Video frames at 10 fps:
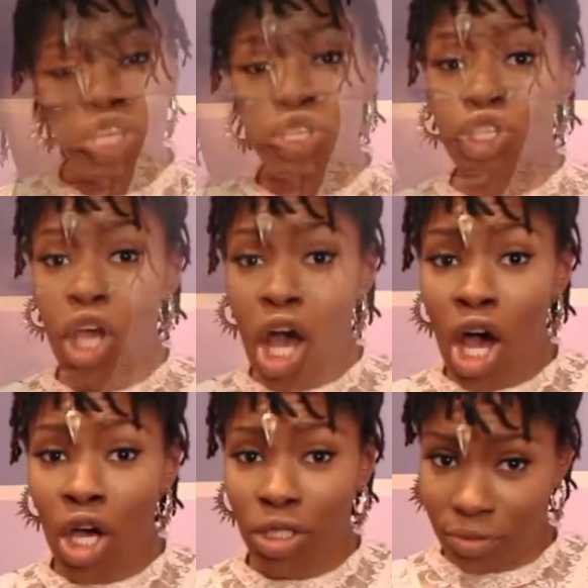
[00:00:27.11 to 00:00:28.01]
So
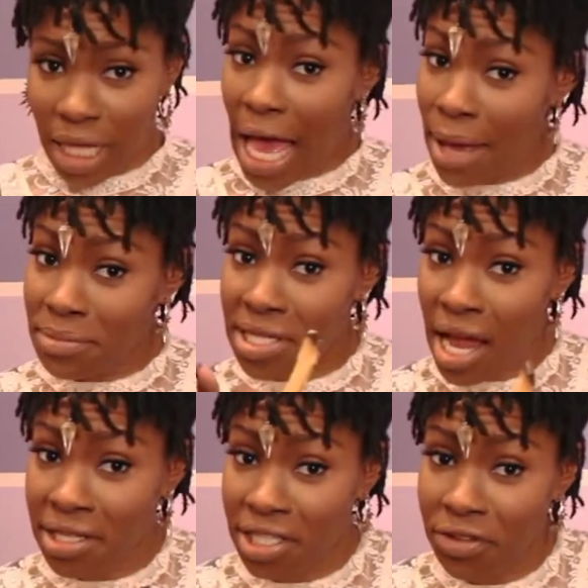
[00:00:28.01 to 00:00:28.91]
I'm
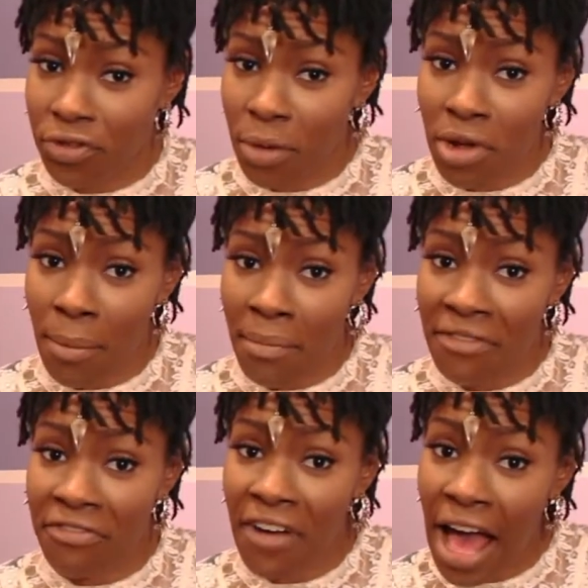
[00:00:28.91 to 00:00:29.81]
starting from number
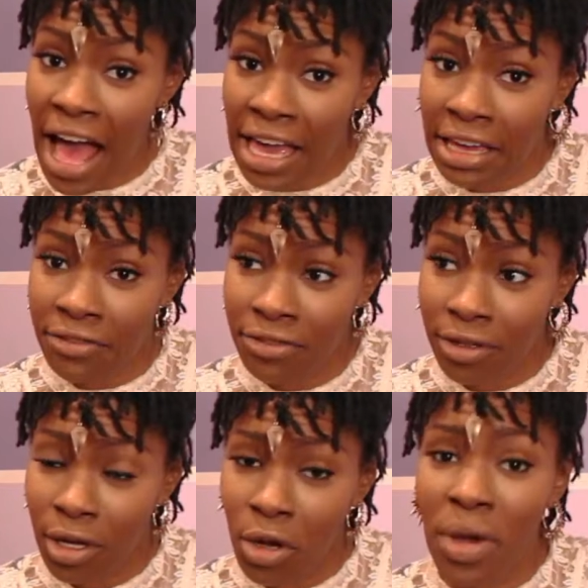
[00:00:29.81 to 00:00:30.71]
5.
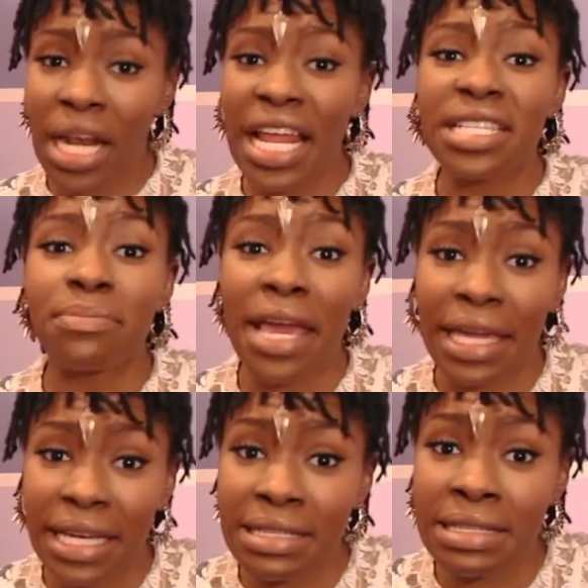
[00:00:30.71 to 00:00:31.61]
Well, let's
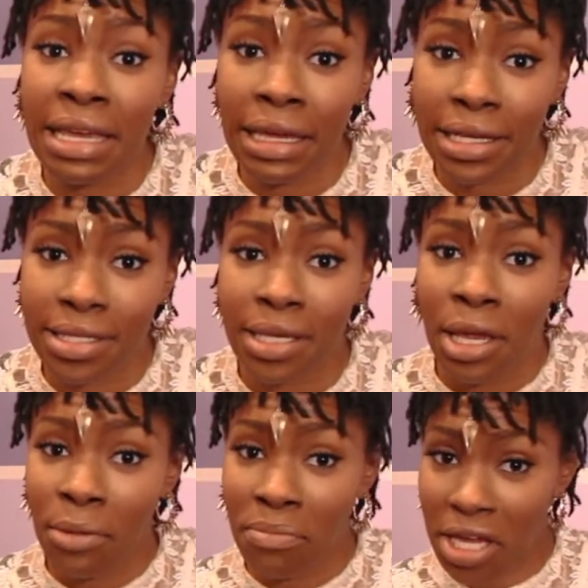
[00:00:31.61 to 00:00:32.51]
make it
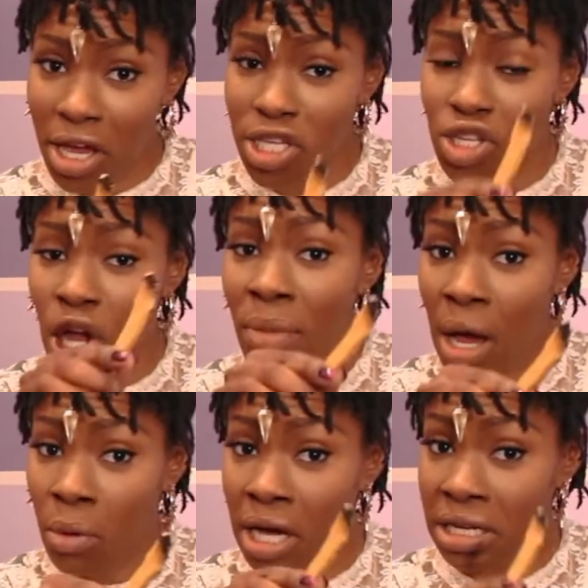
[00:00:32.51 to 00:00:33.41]
6 because number
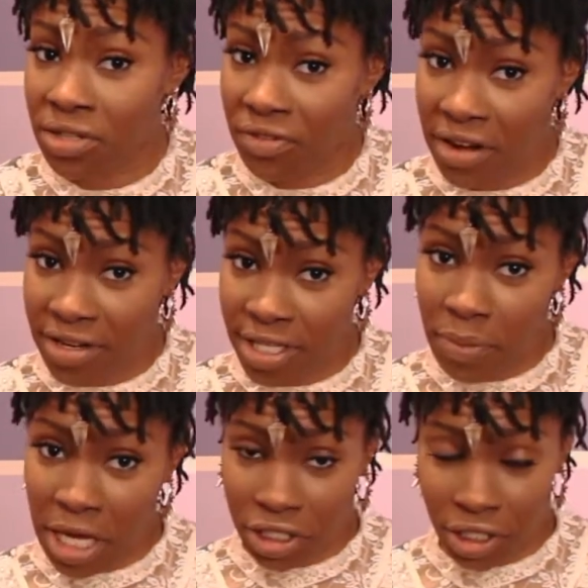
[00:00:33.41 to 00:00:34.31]
1 is very
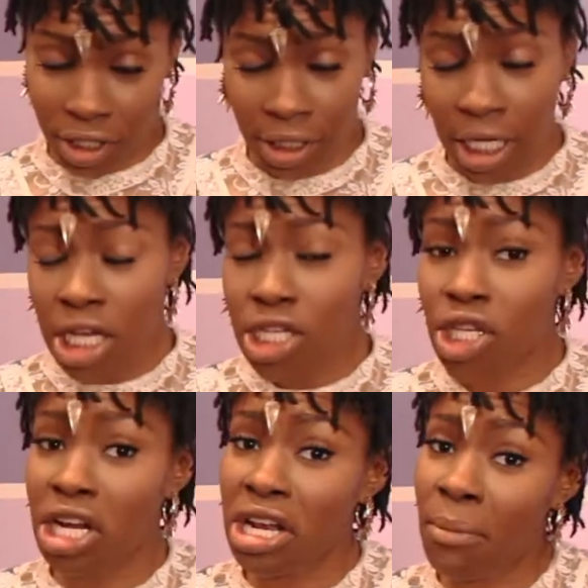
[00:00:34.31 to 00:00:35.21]
special.
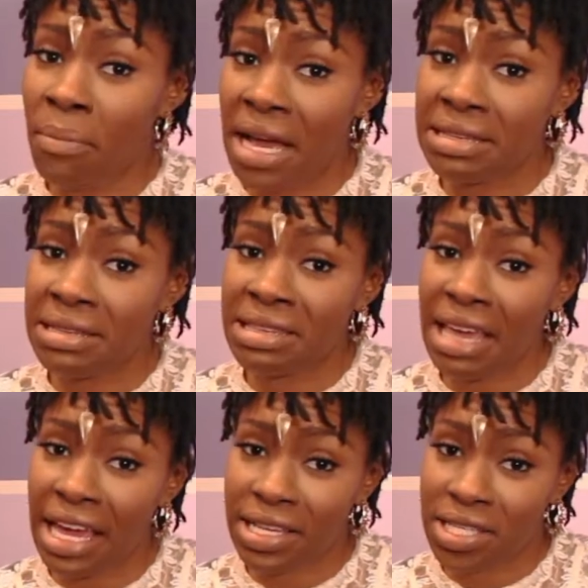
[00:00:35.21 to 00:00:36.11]
So number
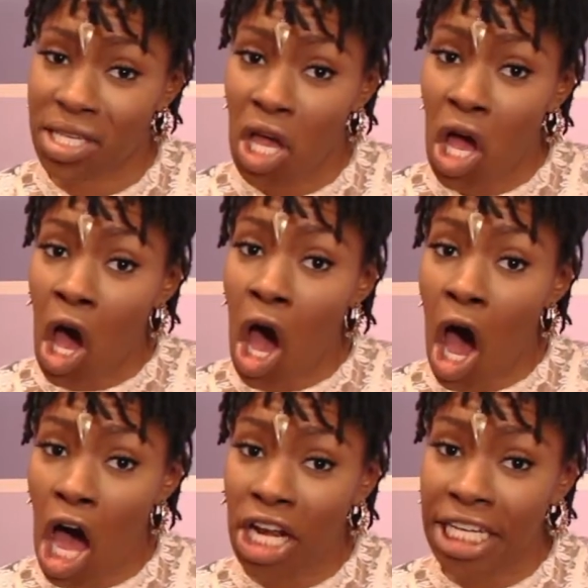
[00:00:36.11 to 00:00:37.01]
6
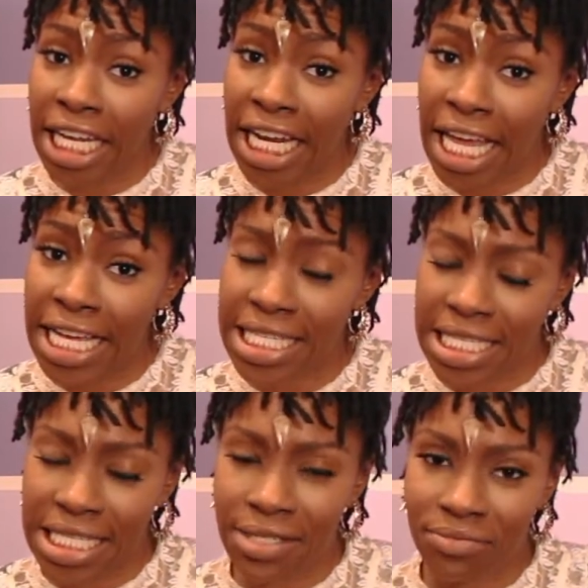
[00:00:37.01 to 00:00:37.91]
on the
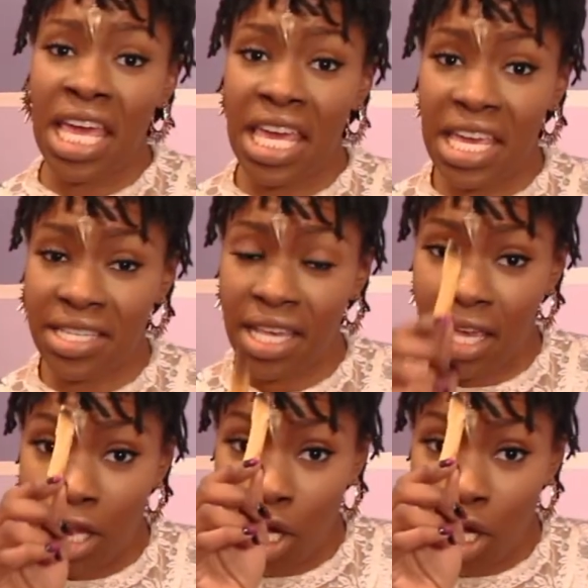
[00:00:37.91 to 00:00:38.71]
list is